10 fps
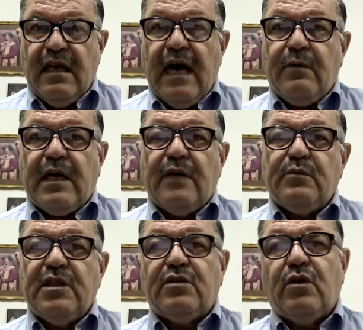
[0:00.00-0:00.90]
how
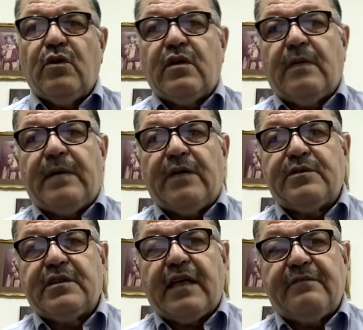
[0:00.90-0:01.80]
can we talk
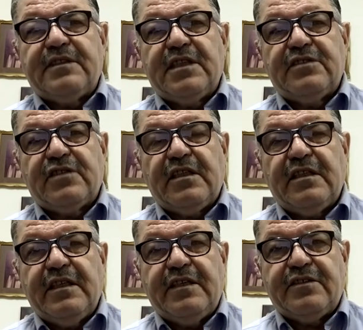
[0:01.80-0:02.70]
about
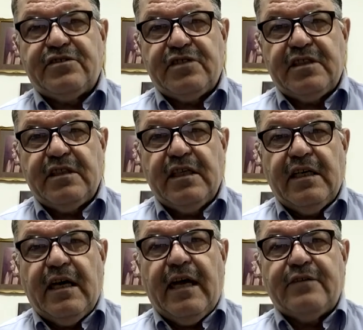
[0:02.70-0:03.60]
gravitational energy
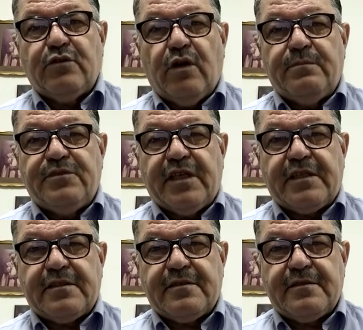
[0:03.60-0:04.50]
and
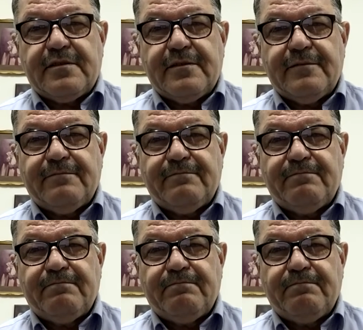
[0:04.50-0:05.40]
objects?
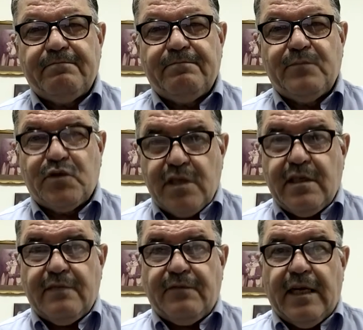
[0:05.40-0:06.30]

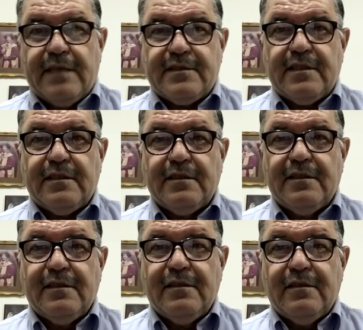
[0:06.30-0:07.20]
See the fallacy?
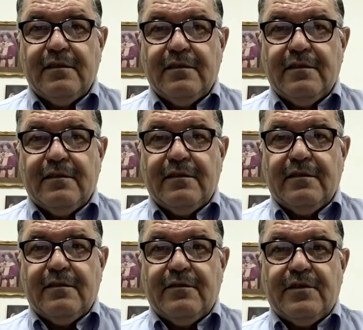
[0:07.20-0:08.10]

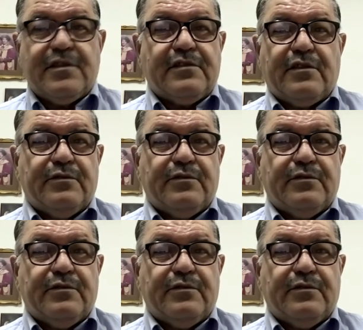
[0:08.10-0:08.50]
This is